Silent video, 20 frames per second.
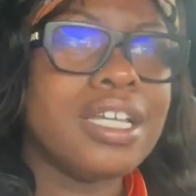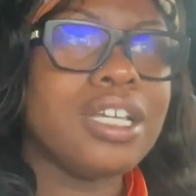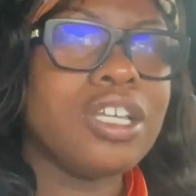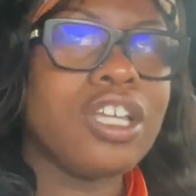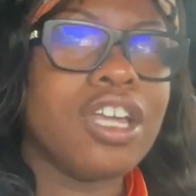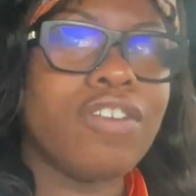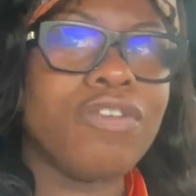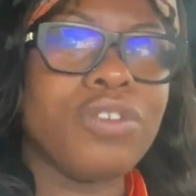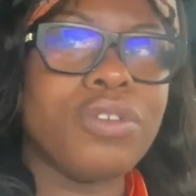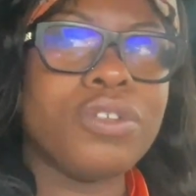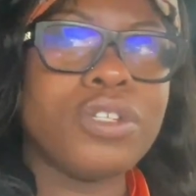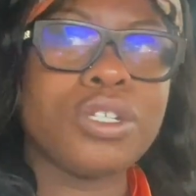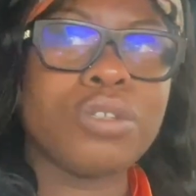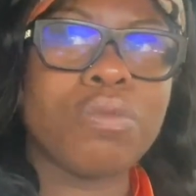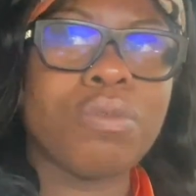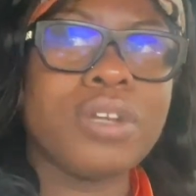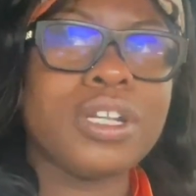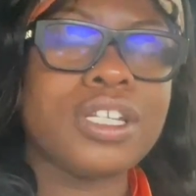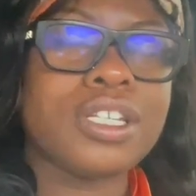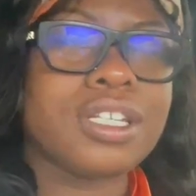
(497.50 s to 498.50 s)
If you just
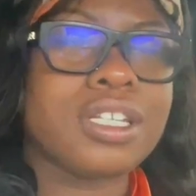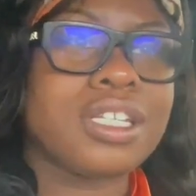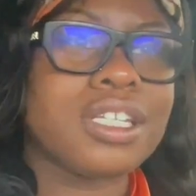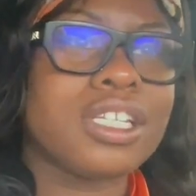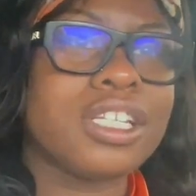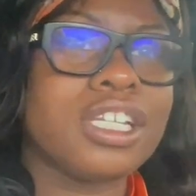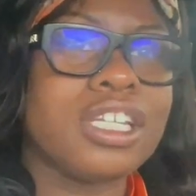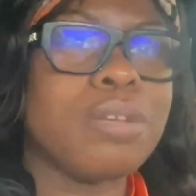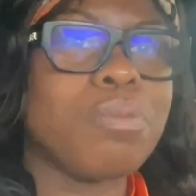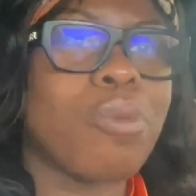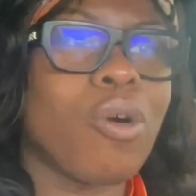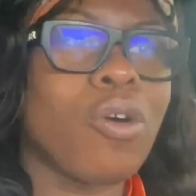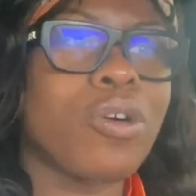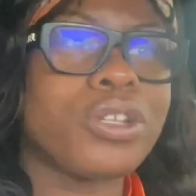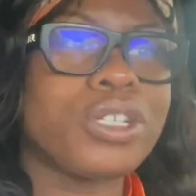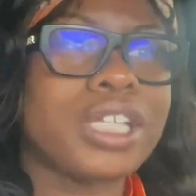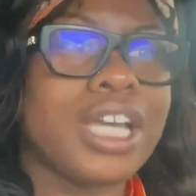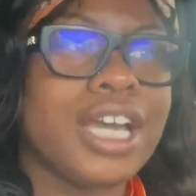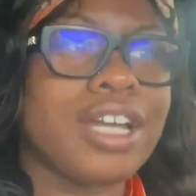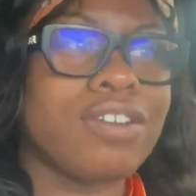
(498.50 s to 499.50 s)
wanted to sleep all
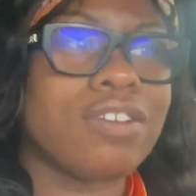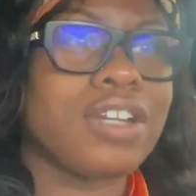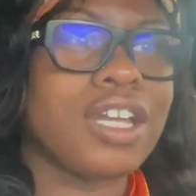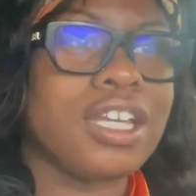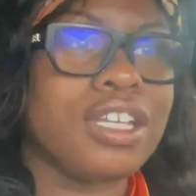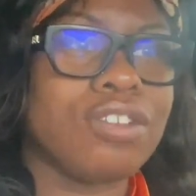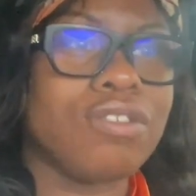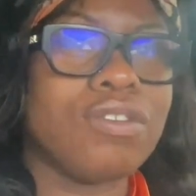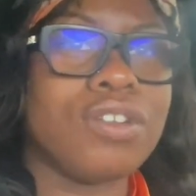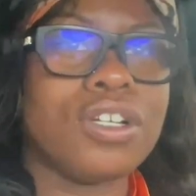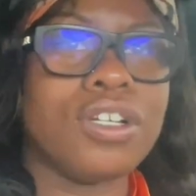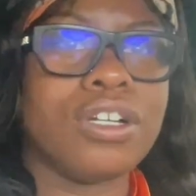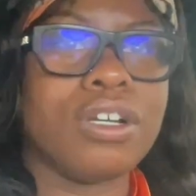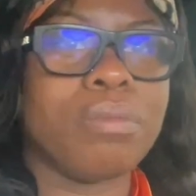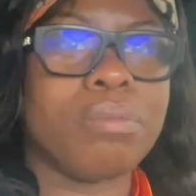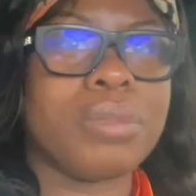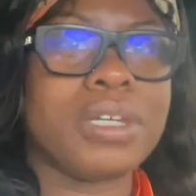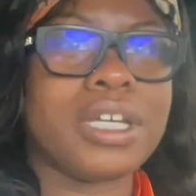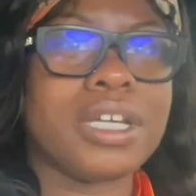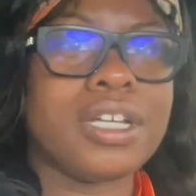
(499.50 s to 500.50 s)
Saturday, you
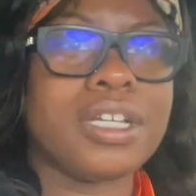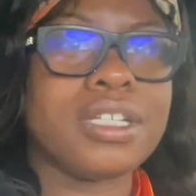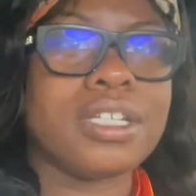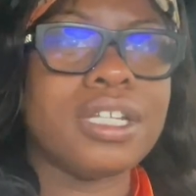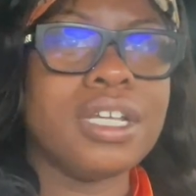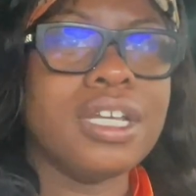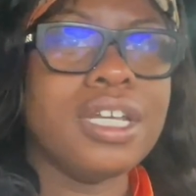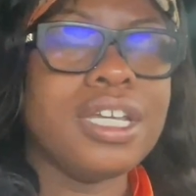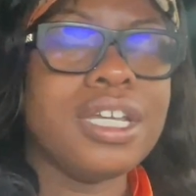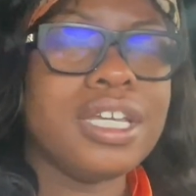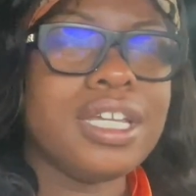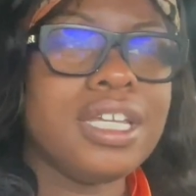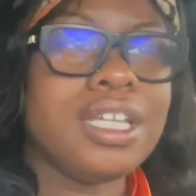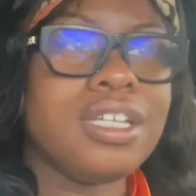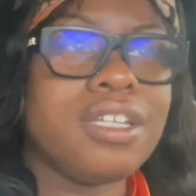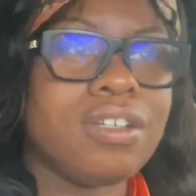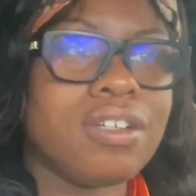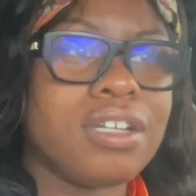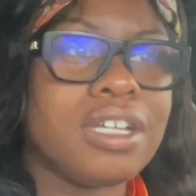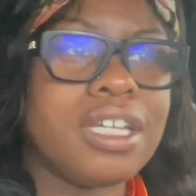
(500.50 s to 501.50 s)
could because he
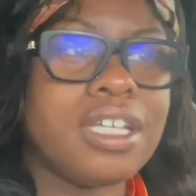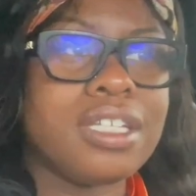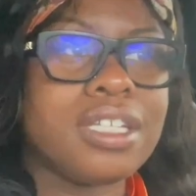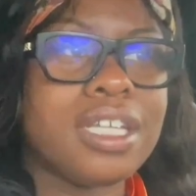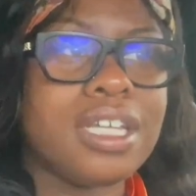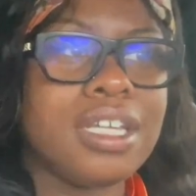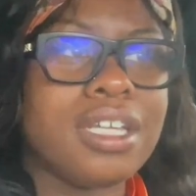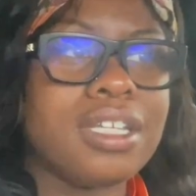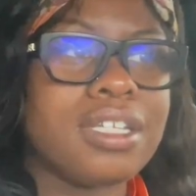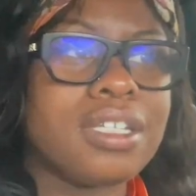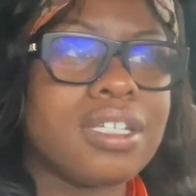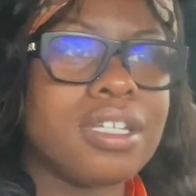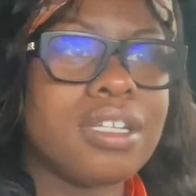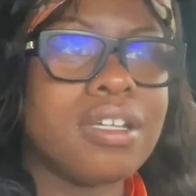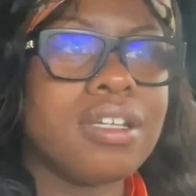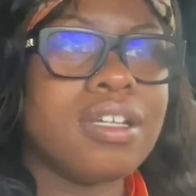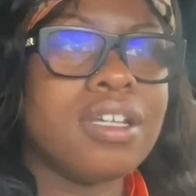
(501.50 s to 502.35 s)
took his kids.